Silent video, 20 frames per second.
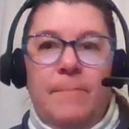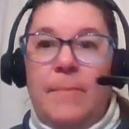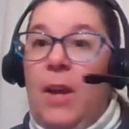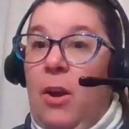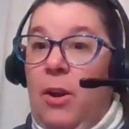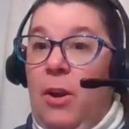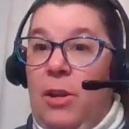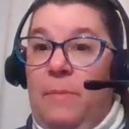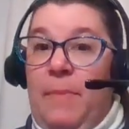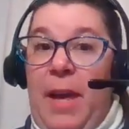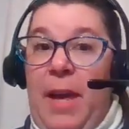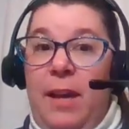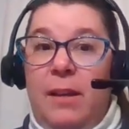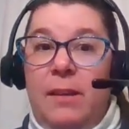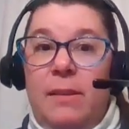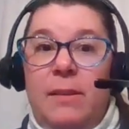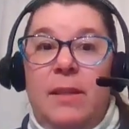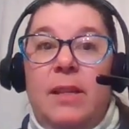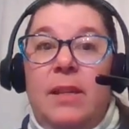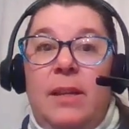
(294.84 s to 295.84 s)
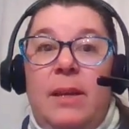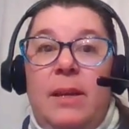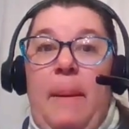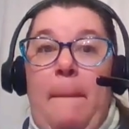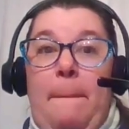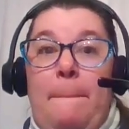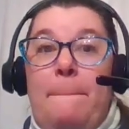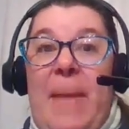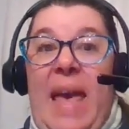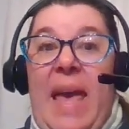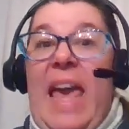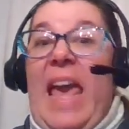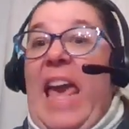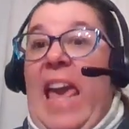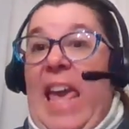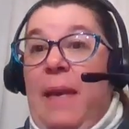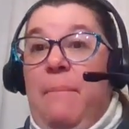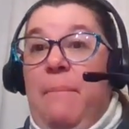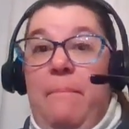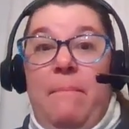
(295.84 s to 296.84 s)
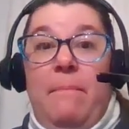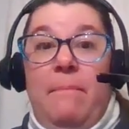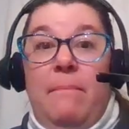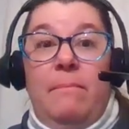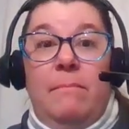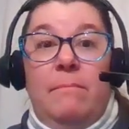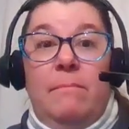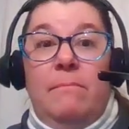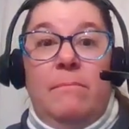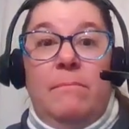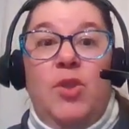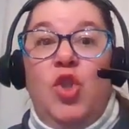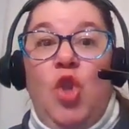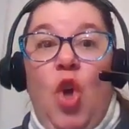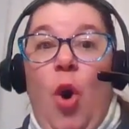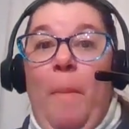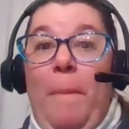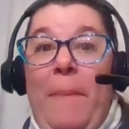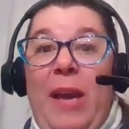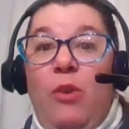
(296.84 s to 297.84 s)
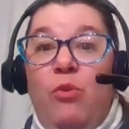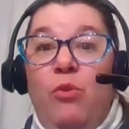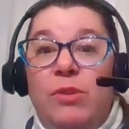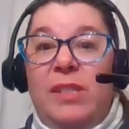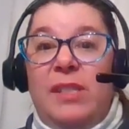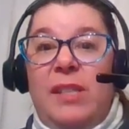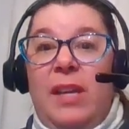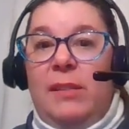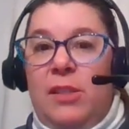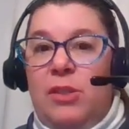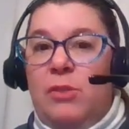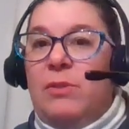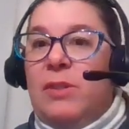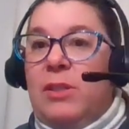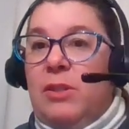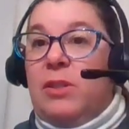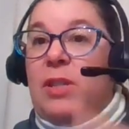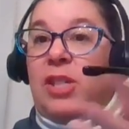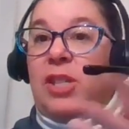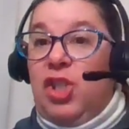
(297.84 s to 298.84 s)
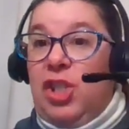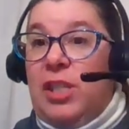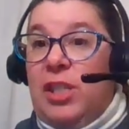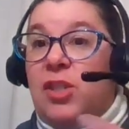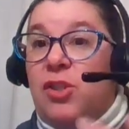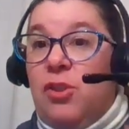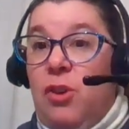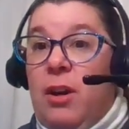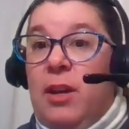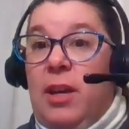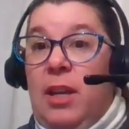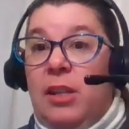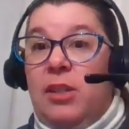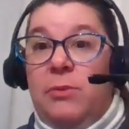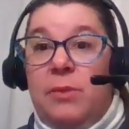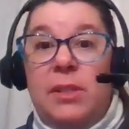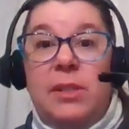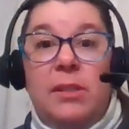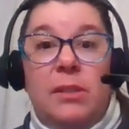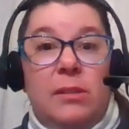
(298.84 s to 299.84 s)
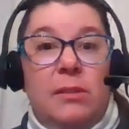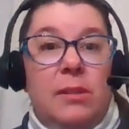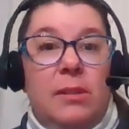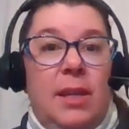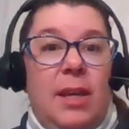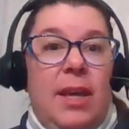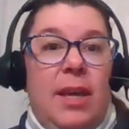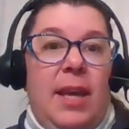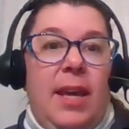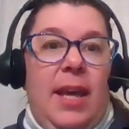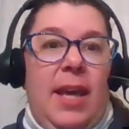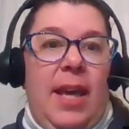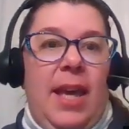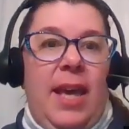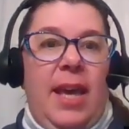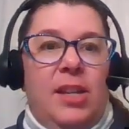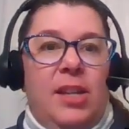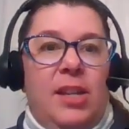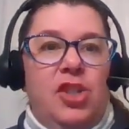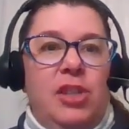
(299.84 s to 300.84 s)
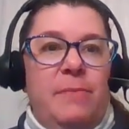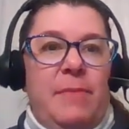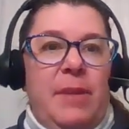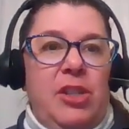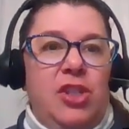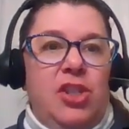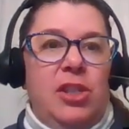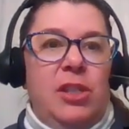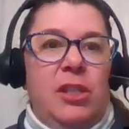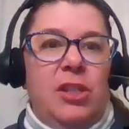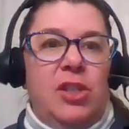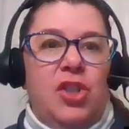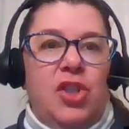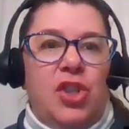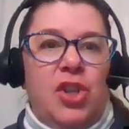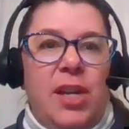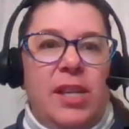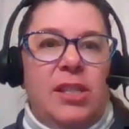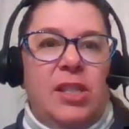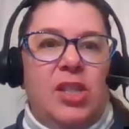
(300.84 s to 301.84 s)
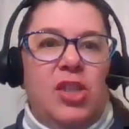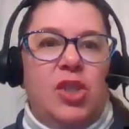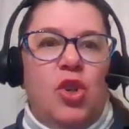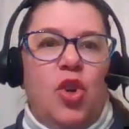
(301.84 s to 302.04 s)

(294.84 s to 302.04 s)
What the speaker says: Are you back? No me gustan. So it looks like she's talking to us. And she mentioned tres